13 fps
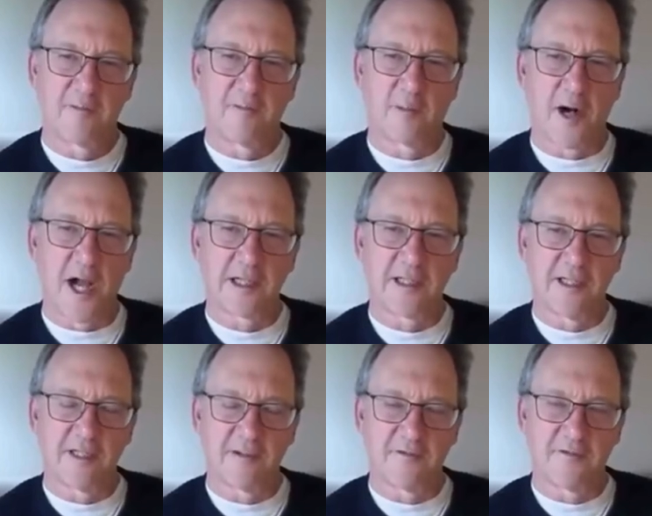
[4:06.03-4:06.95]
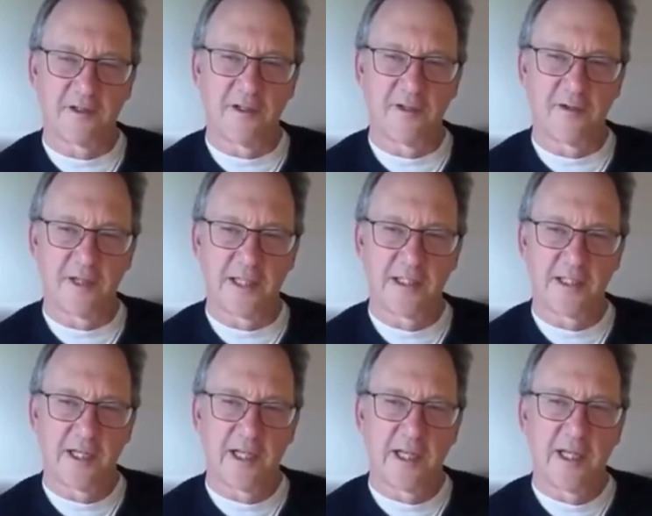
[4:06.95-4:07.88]
bronchial fluid,
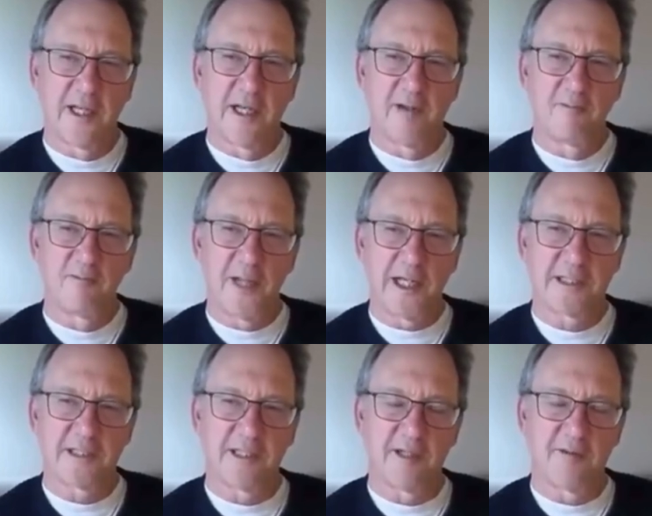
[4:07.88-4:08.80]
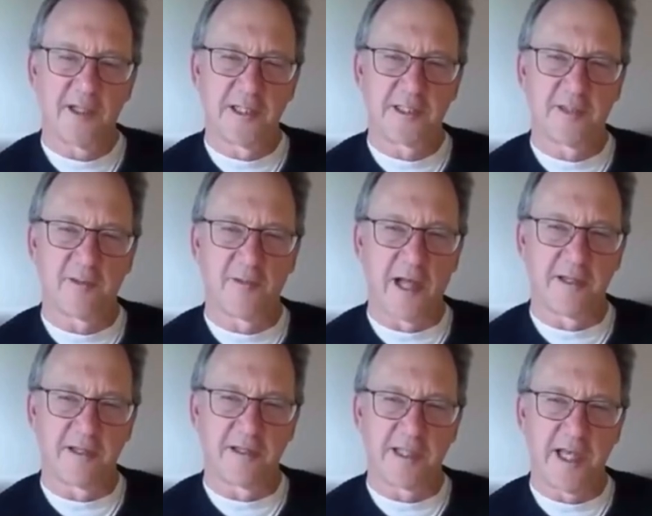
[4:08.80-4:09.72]
mixed it with some
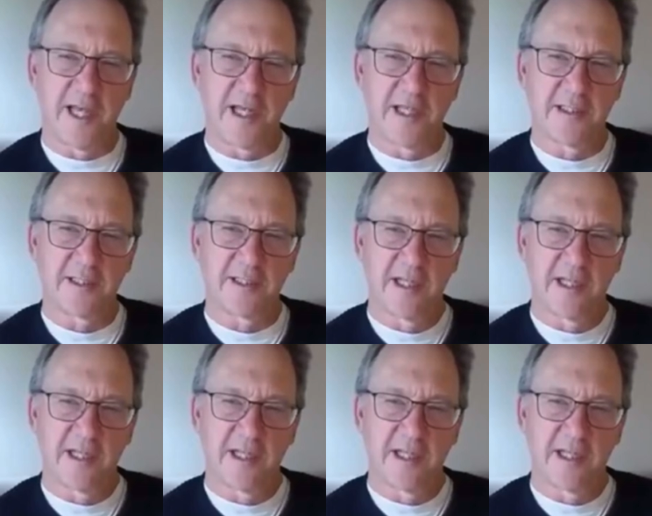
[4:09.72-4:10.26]
other things,